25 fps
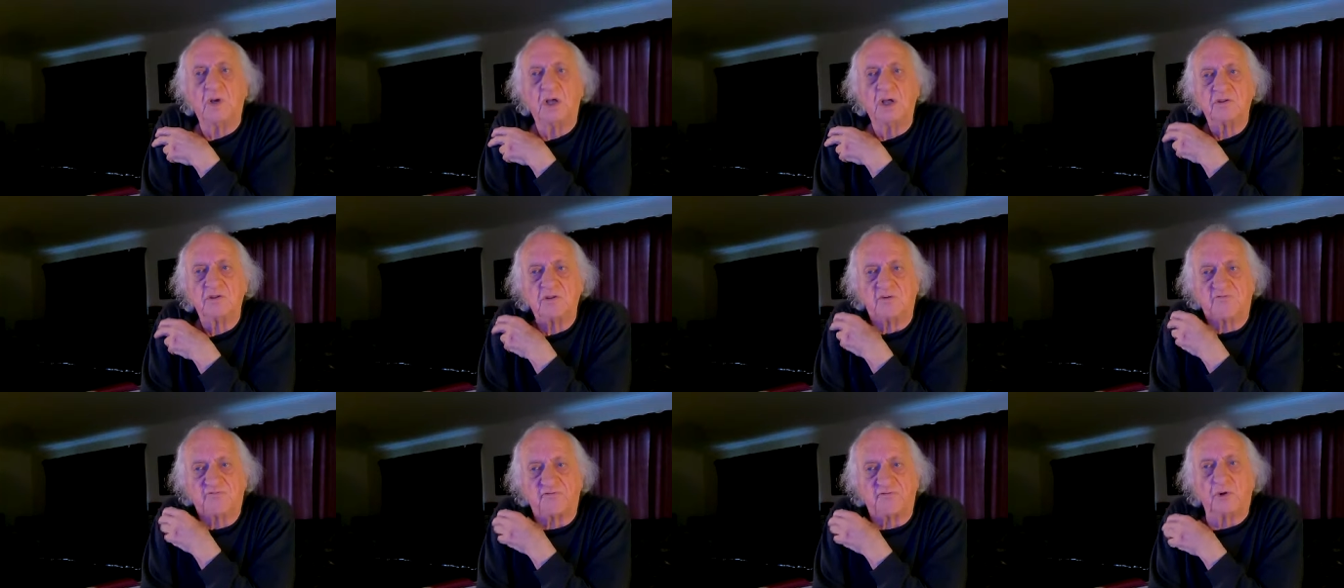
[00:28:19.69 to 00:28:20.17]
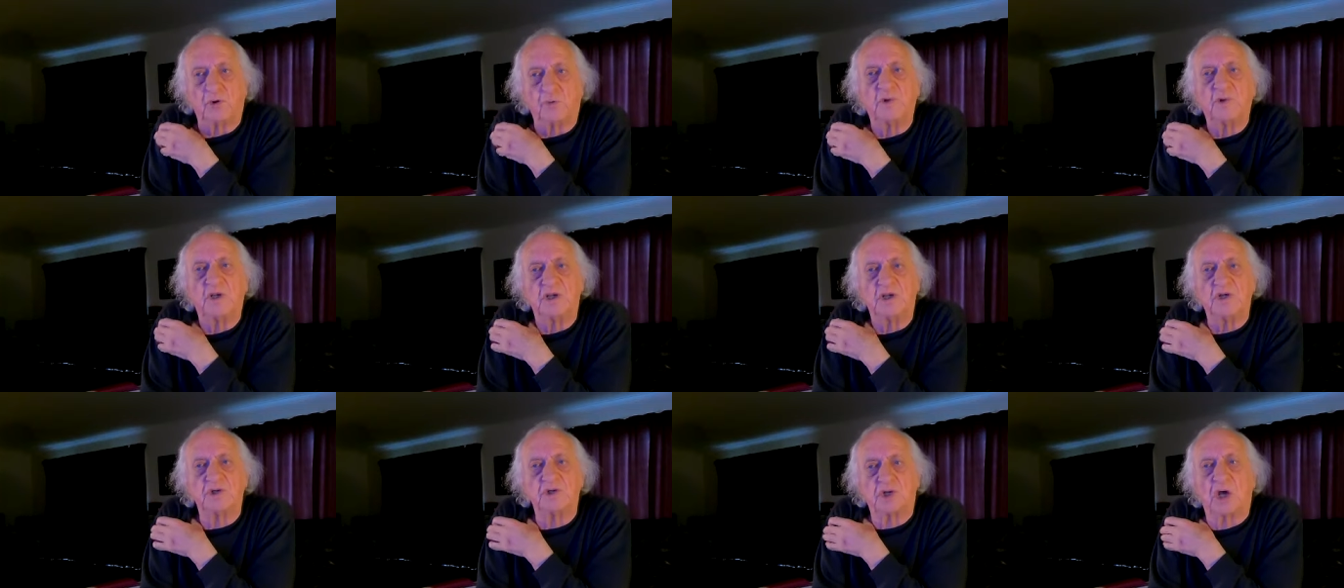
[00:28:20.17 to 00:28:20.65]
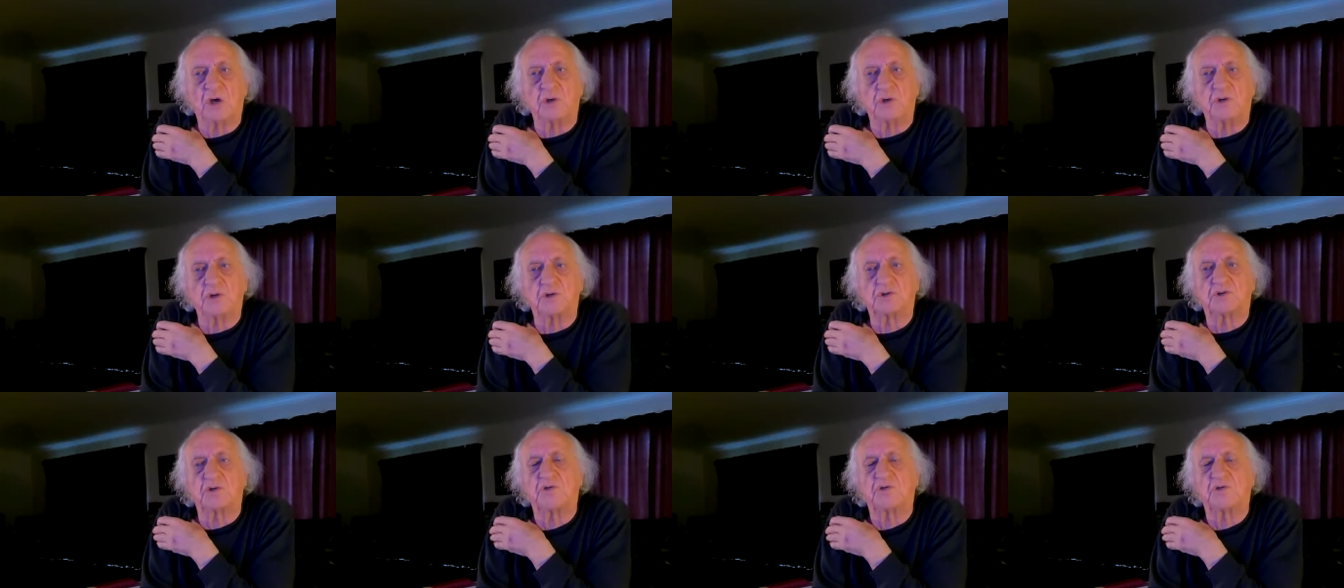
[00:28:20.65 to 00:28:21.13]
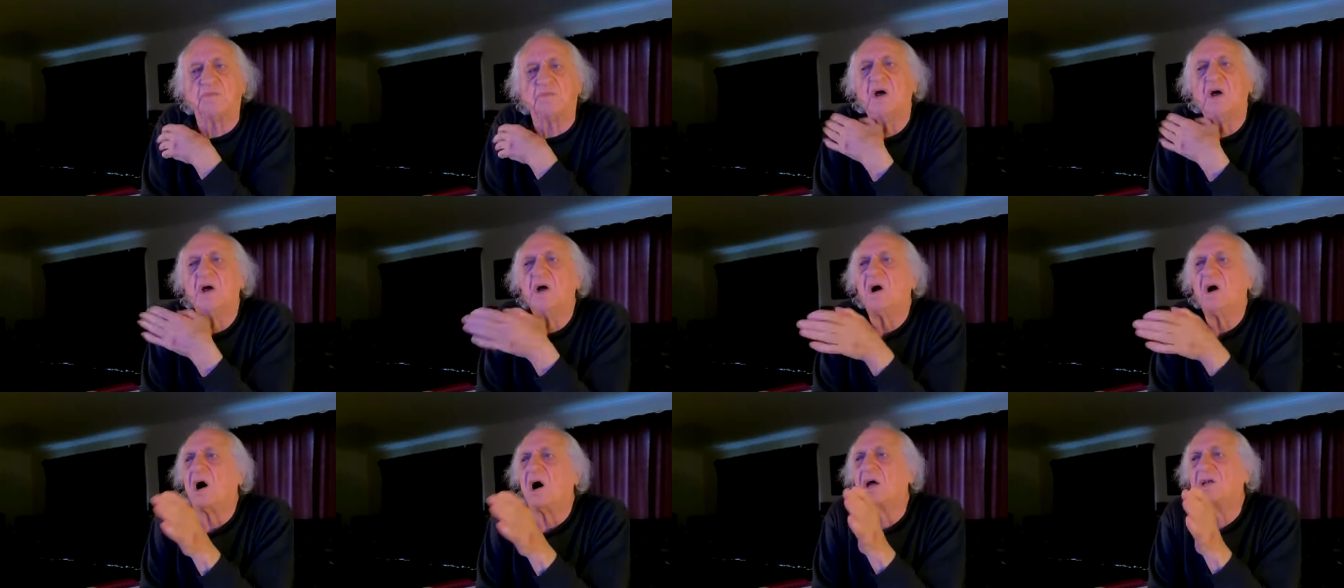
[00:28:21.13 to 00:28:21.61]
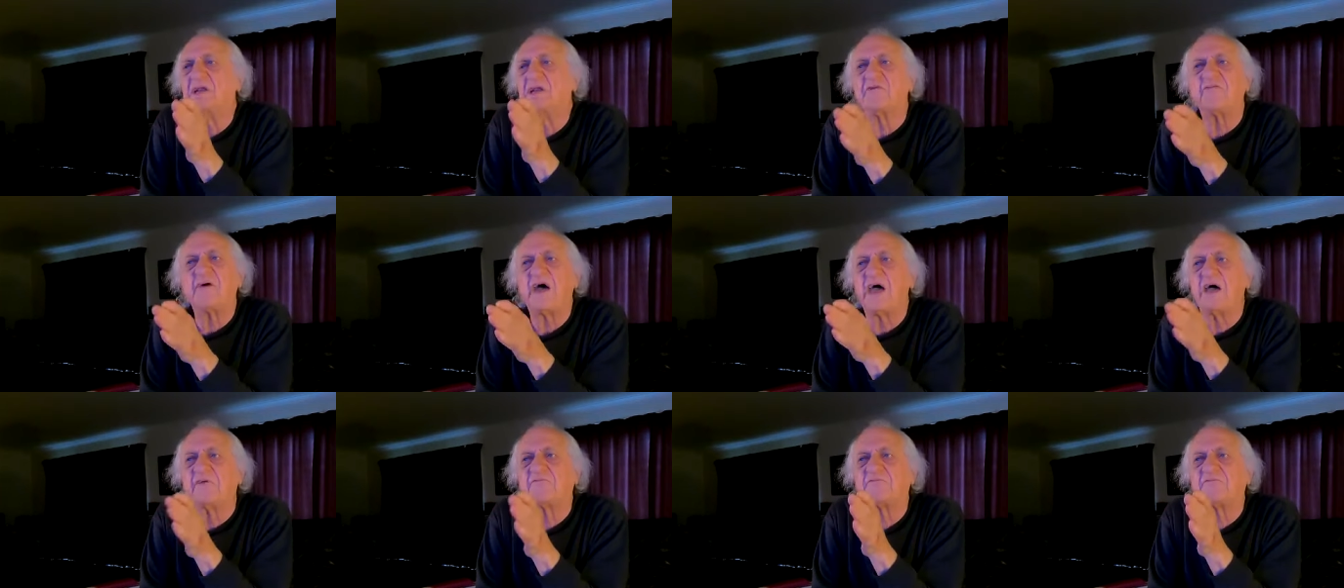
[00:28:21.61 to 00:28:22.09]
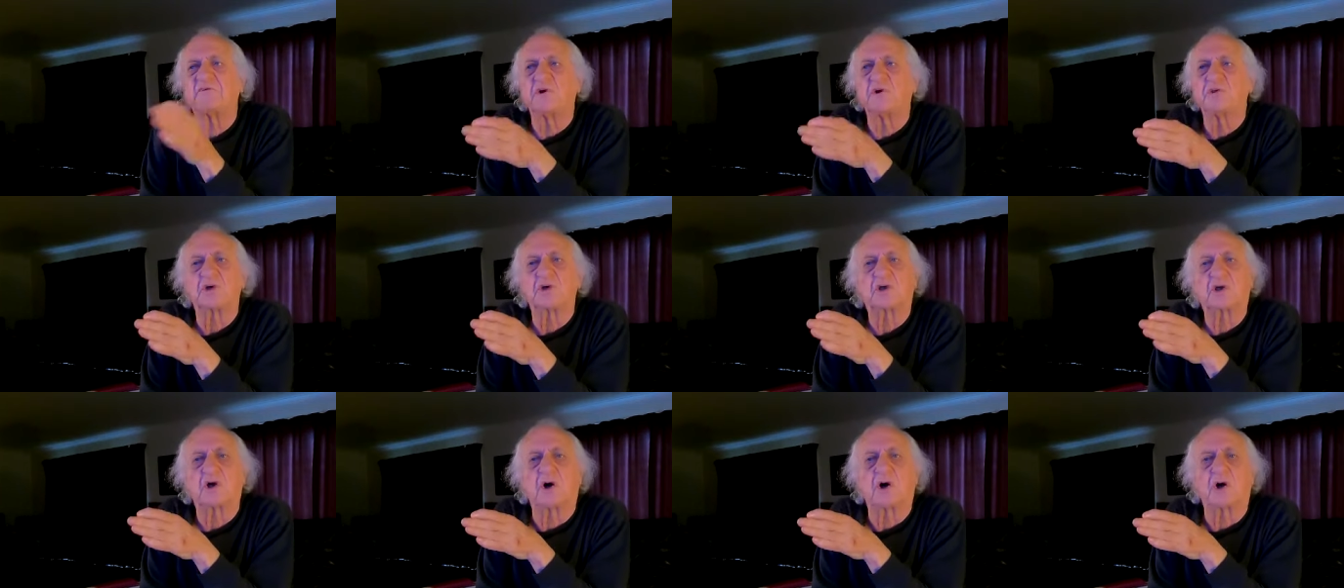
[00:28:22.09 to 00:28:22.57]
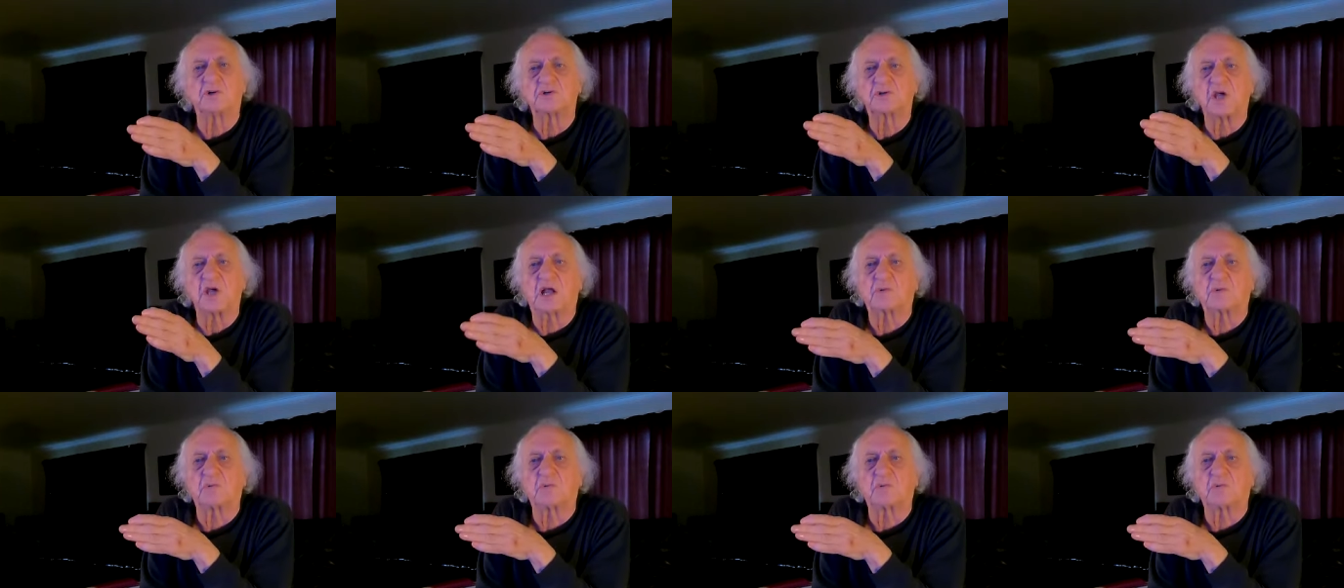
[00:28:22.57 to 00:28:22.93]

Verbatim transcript: the film and he showed it to them i never had further contact right.